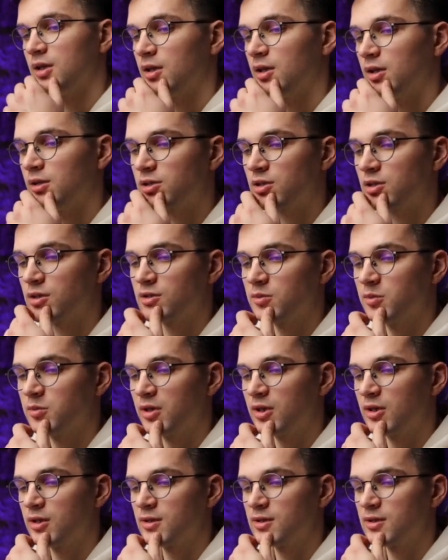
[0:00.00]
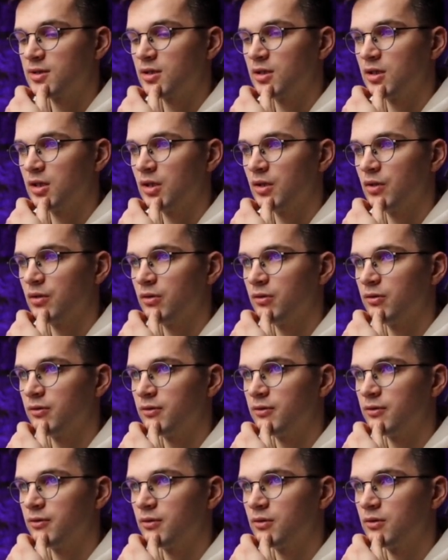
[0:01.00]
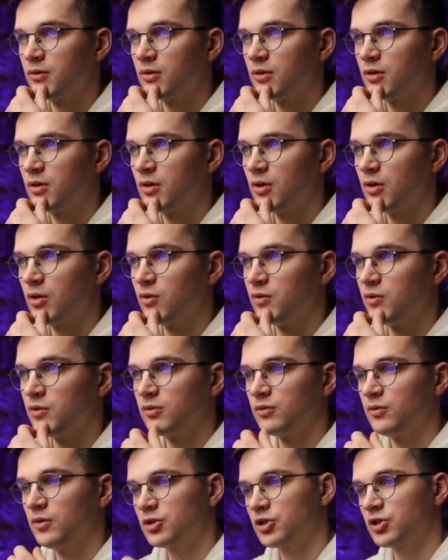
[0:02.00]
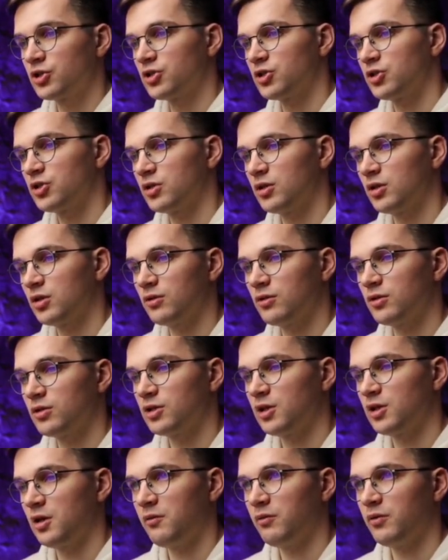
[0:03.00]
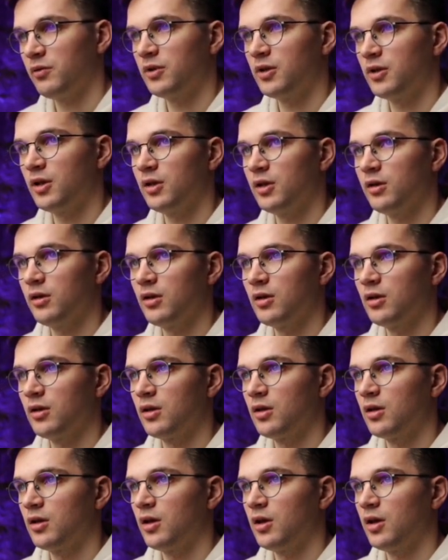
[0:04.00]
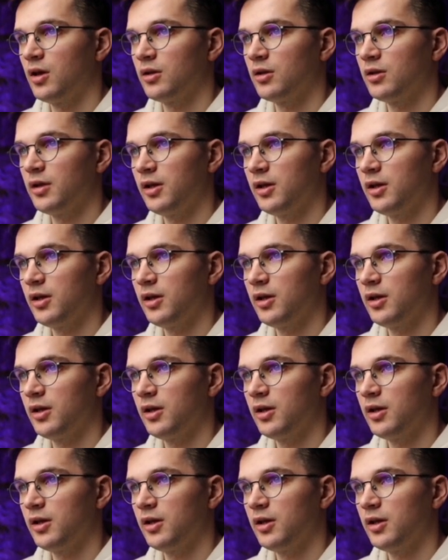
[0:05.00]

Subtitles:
transparency of it, which is not something that I like.